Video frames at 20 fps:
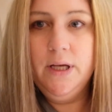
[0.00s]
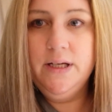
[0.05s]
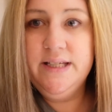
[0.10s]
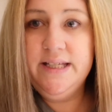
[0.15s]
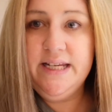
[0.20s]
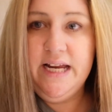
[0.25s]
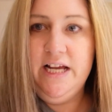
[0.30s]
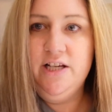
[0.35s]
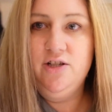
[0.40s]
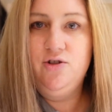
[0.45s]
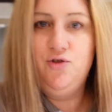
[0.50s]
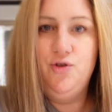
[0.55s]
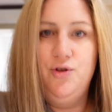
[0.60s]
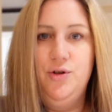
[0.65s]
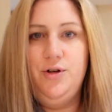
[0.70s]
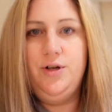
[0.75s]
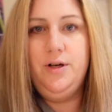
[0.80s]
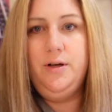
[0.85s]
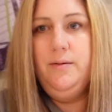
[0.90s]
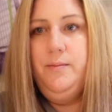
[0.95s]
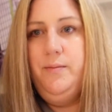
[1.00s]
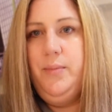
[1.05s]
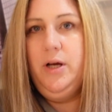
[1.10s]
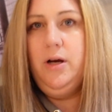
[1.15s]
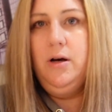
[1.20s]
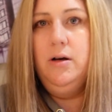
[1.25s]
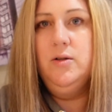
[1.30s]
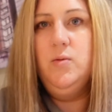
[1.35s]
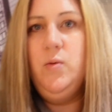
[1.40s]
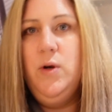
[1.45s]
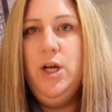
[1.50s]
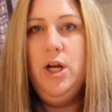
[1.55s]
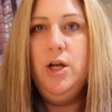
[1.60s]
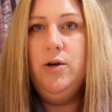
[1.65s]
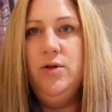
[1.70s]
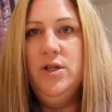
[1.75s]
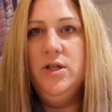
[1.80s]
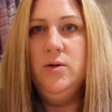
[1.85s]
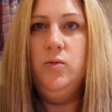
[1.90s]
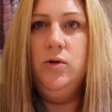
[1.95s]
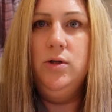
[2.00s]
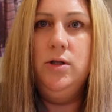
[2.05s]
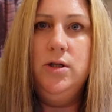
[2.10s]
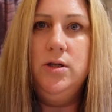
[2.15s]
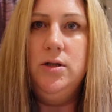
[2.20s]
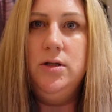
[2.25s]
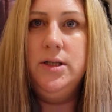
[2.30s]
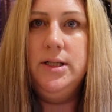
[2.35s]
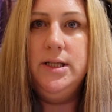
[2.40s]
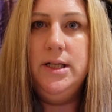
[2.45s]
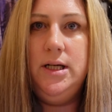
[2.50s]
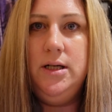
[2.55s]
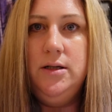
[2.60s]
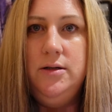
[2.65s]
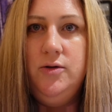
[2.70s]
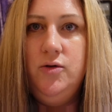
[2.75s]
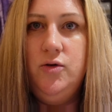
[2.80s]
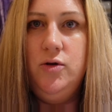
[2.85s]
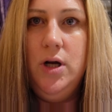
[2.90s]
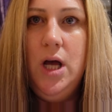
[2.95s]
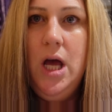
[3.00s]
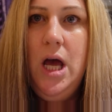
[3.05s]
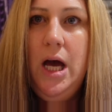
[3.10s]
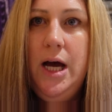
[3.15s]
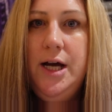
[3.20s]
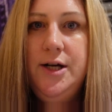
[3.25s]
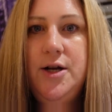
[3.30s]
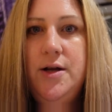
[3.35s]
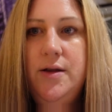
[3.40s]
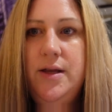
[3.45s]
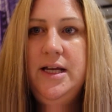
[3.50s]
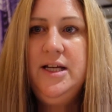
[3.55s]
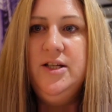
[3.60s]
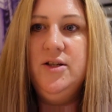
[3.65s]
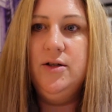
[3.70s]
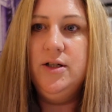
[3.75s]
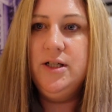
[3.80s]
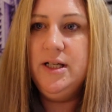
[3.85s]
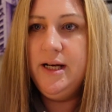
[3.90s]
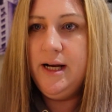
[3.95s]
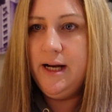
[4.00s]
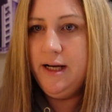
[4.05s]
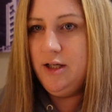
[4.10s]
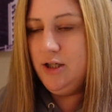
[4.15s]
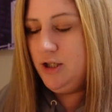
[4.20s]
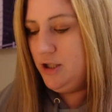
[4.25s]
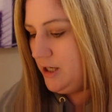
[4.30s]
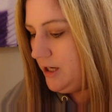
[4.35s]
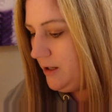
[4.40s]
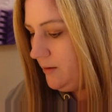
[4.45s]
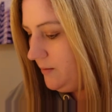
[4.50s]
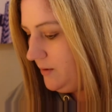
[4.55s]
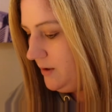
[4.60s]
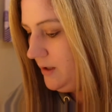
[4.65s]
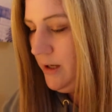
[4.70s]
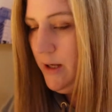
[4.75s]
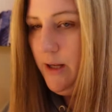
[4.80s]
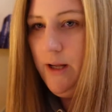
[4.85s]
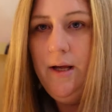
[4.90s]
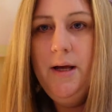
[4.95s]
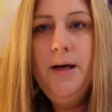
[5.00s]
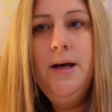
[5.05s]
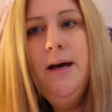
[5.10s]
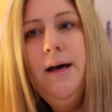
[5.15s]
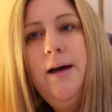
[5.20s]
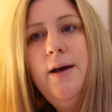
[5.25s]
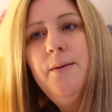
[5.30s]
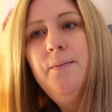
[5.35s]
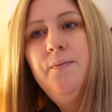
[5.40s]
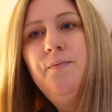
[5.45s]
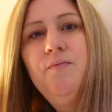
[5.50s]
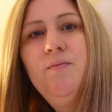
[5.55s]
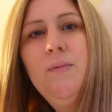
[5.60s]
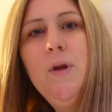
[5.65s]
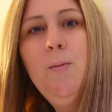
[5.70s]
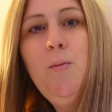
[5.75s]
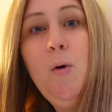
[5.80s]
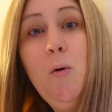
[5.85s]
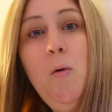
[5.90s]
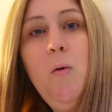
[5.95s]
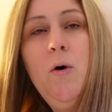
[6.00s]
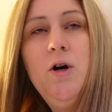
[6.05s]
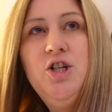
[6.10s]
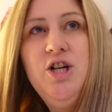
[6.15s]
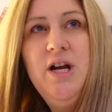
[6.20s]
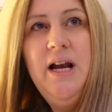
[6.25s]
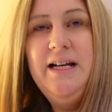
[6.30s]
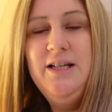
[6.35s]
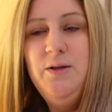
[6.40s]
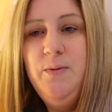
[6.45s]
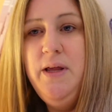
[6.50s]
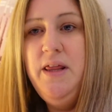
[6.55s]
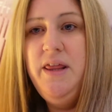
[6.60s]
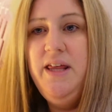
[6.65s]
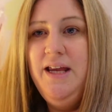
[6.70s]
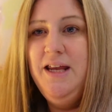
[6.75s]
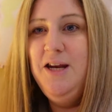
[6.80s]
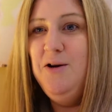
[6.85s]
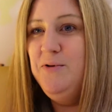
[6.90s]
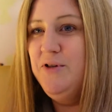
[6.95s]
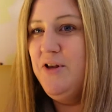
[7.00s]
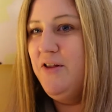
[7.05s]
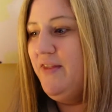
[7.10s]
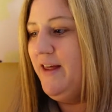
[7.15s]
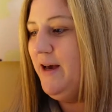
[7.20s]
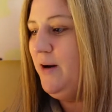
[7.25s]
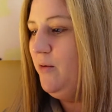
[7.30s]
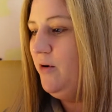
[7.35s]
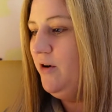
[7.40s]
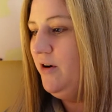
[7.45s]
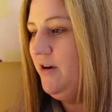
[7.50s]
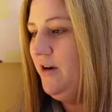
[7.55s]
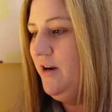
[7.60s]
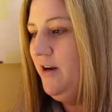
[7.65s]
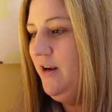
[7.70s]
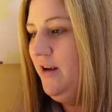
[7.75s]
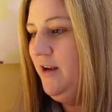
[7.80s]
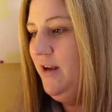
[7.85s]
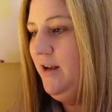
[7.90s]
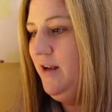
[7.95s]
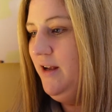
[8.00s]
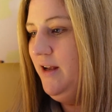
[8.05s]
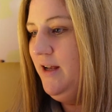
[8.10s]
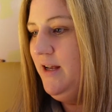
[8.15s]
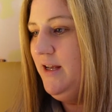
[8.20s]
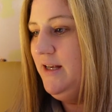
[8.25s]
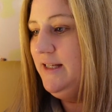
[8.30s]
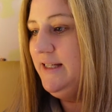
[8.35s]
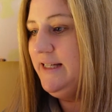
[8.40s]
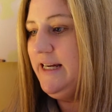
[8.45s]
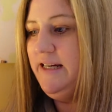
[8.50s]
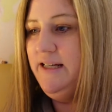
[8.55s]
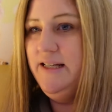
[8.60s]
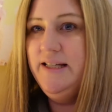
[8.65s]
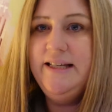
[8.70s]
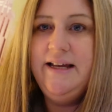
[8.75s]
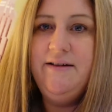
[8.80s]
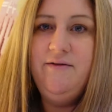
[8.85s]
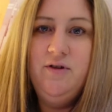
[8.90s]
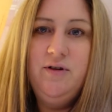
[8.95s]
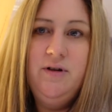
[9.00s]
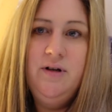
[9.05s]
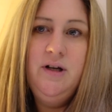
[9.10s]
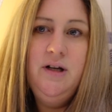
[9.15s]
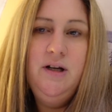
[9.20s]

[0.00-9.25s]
Starstruck, because we know someone that's on Starstruck. I don't think he's on tonight's show, but we watched it last week thinking he was on that one. It's 10 to 7.